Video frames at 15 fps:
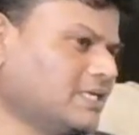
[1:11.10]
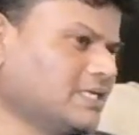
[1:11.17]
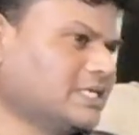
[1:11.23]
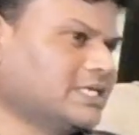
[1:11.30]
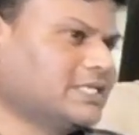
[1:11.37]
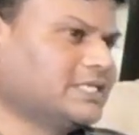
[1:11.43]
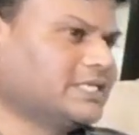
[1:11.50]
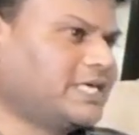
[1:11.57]
And
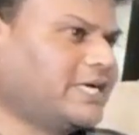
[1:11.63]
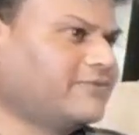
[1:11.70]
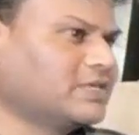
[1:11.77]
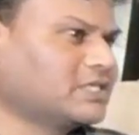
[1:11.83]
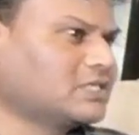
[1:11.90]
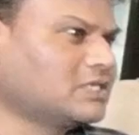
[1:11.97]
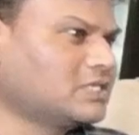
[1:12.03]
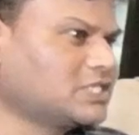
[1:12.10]
I
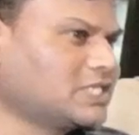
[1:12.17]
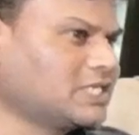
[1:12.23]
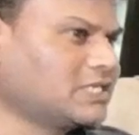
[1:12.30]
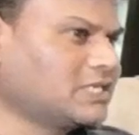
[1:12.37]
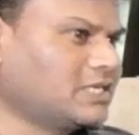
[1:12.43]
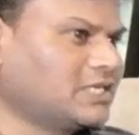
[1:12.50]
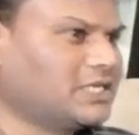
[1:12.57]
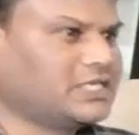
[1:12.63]
was
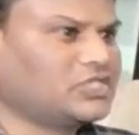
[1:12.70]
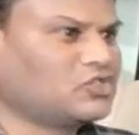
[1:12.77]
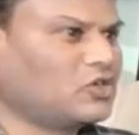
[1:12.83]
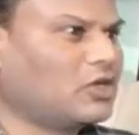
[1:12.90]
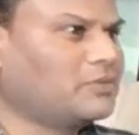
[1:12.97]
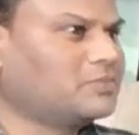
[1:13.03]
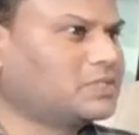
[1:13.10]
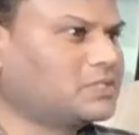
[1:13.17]
searching
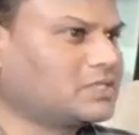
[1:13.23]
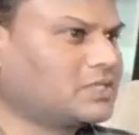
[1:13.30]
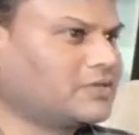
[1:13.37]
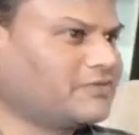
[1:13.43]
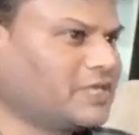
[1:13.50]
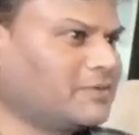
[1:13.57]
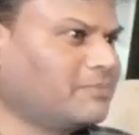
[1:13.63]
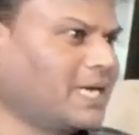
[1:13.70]
jobs
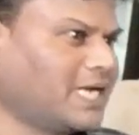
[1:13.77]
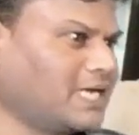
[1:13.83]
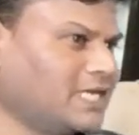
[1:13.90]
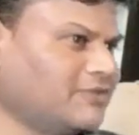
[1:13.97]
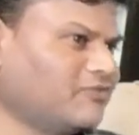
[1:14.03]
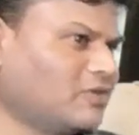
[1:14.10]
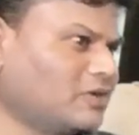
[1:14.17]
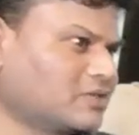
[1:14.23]
very
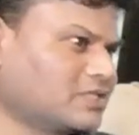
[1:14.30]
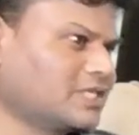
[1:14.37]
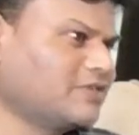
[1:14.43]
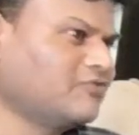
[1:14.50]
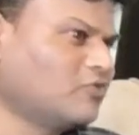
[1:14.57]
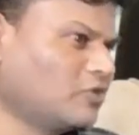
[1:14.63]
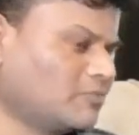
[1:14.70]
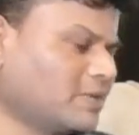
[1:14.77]
badly for
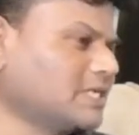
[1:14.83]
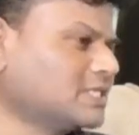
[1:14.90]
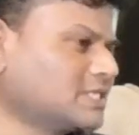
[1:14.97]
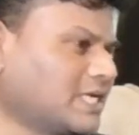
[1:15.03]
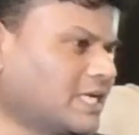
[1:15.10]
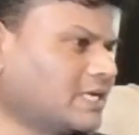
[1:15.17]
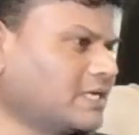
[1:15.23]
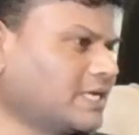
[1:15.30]
3 4
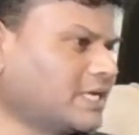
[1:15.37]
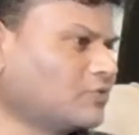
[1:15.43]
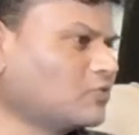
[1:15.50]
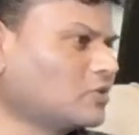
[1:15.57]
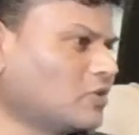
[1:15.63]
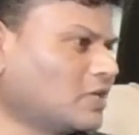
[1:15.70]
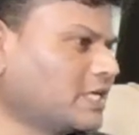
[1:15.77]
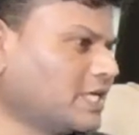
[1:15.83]
months, and I
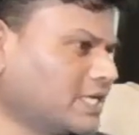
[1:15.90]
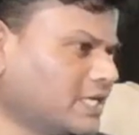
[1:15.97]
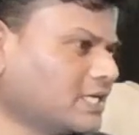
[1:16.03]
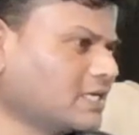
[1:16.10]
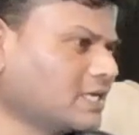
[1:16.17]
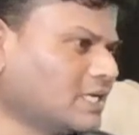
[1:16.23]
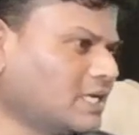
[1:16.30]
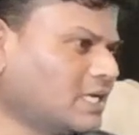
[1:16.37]
could not get
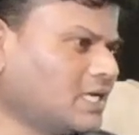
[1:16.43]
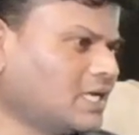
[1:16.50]
it.